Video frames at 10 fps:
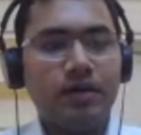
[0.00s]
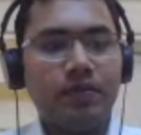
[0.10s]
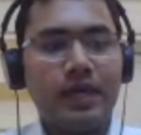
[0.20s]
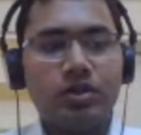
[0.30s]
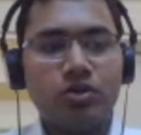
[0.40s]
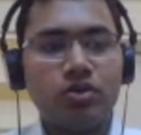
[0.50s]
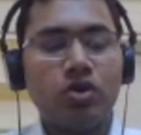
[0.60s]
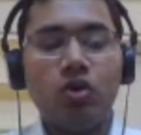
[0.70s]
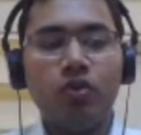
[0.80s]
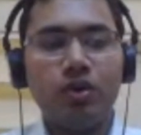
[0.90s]
that
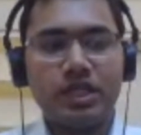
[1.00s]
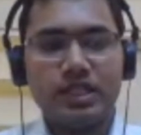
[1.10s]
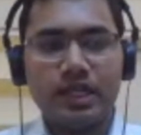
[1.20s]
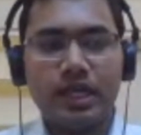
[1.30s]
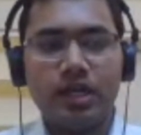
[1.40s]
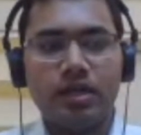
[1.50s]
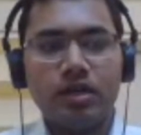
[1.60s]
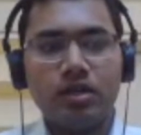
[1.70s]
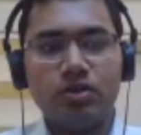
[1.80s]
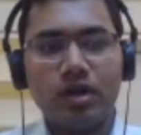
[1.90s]
took over a
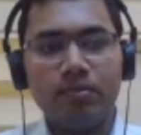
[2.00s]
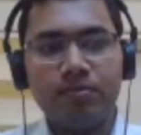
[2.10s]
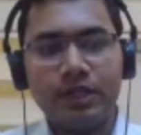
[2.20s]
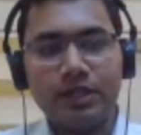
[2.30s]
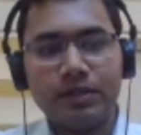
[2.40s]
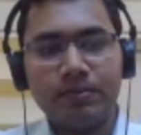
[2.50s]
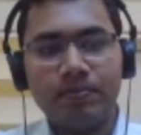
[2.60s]
decade to complete.